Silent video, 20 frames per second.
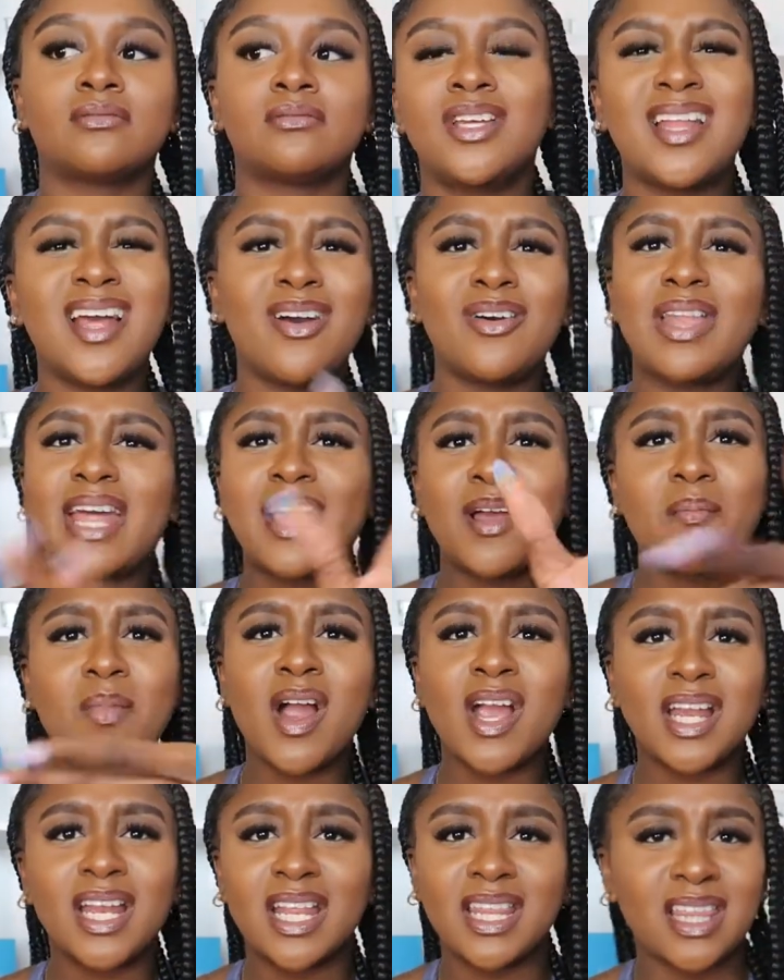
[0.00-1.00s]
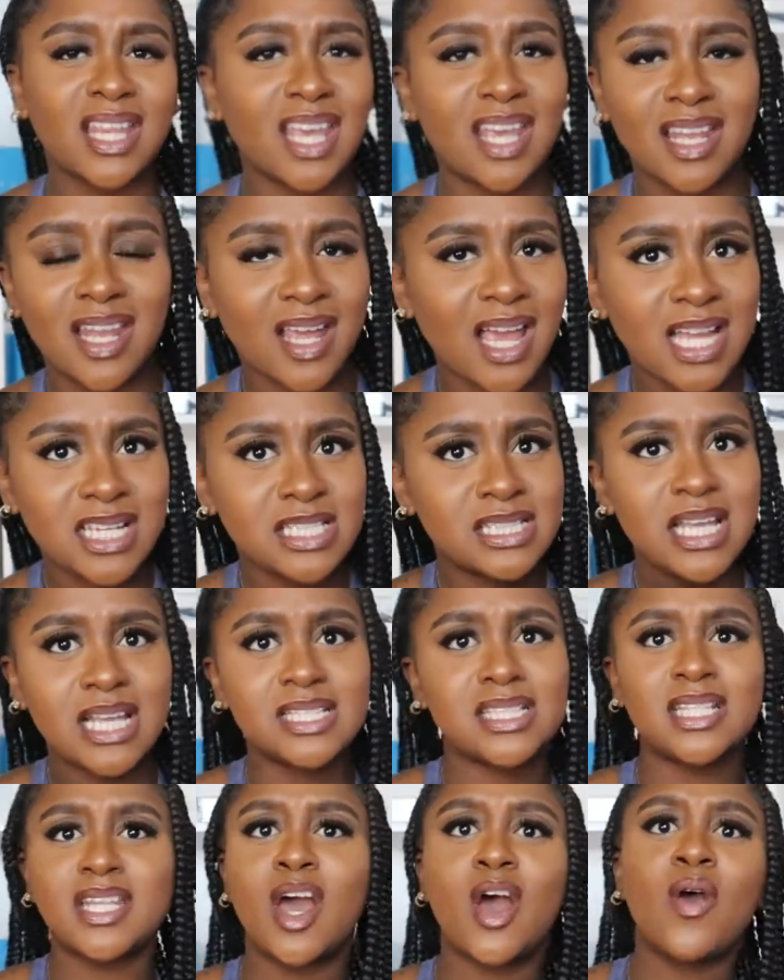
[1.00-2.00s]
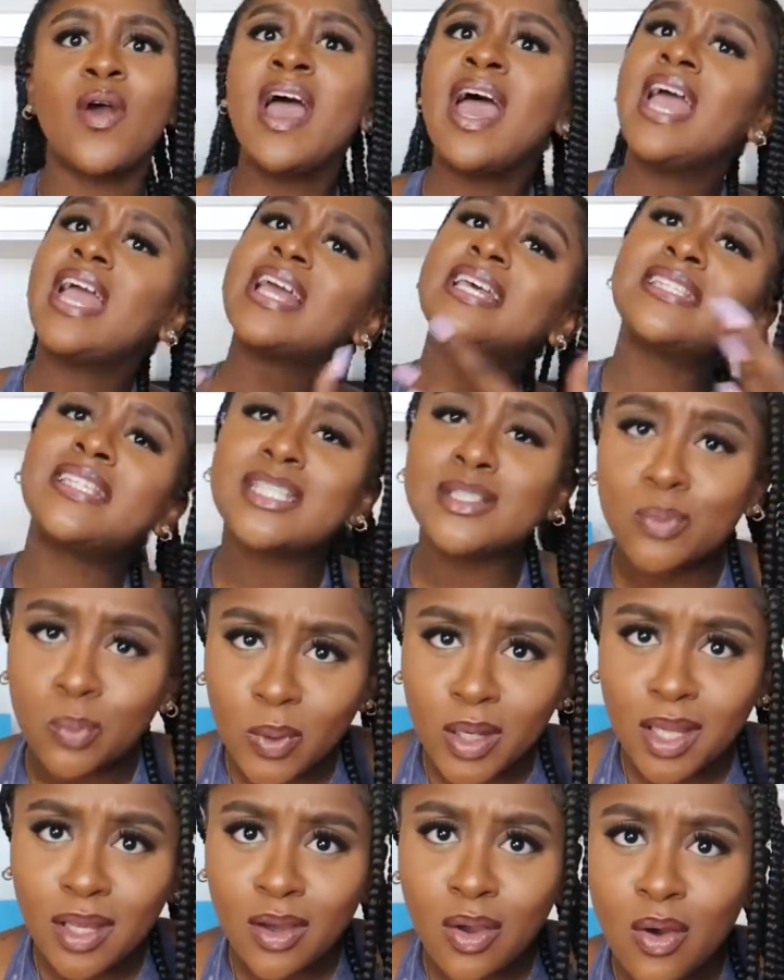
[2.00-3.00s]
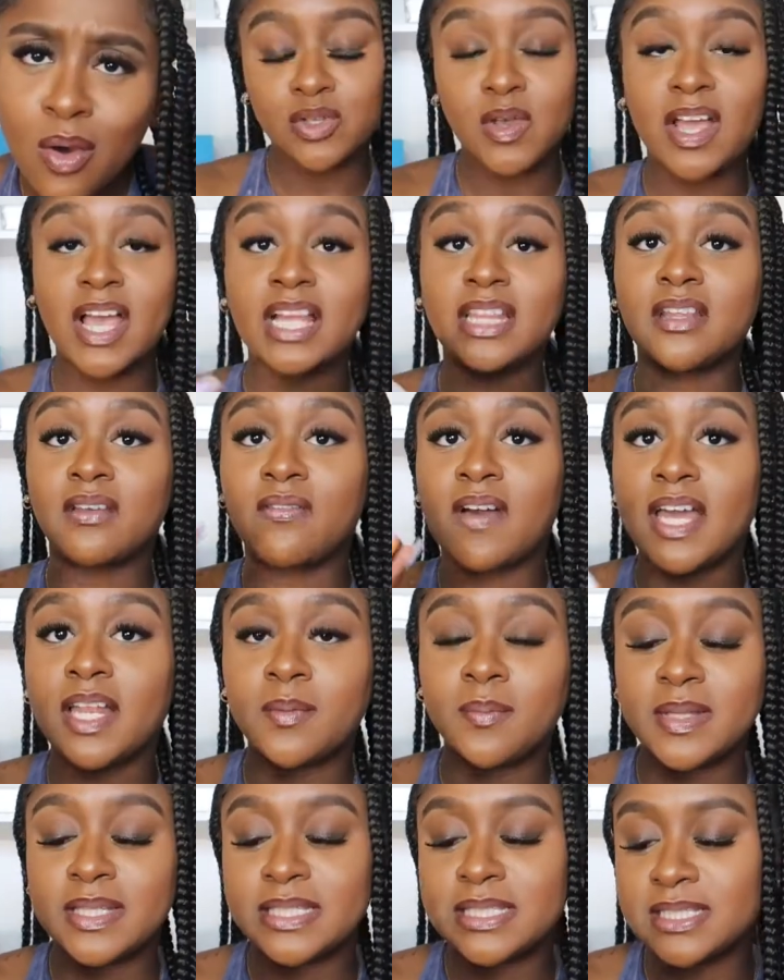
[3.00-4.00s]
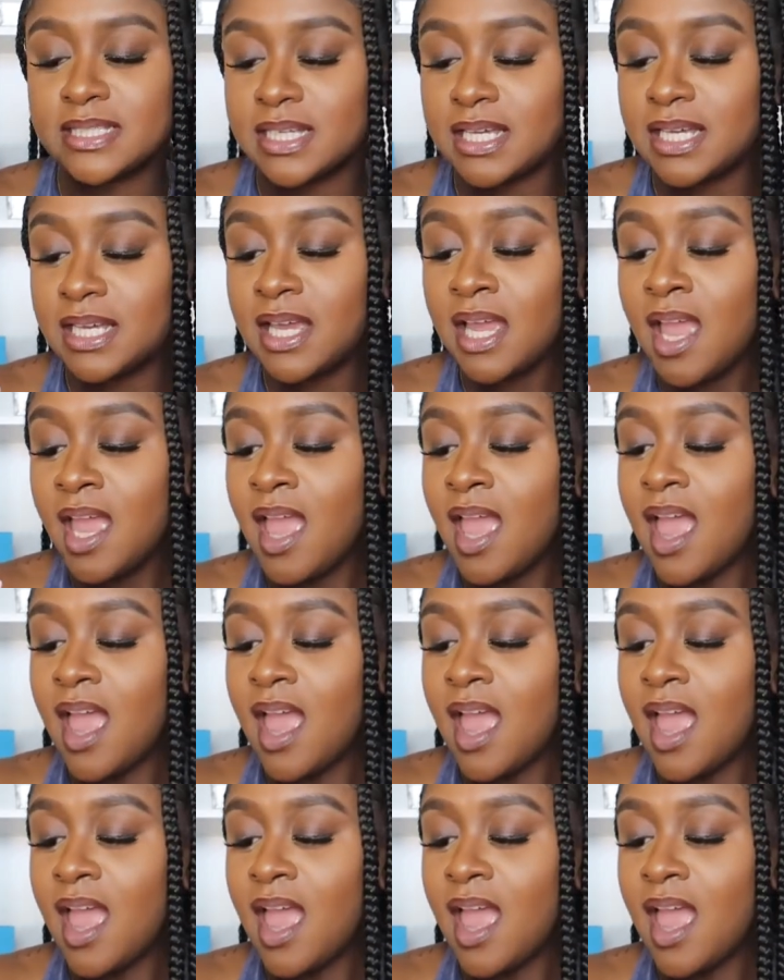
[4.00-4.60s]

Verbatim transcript: you know like a marketing thing like i just like to know is this real so i got the vitamin c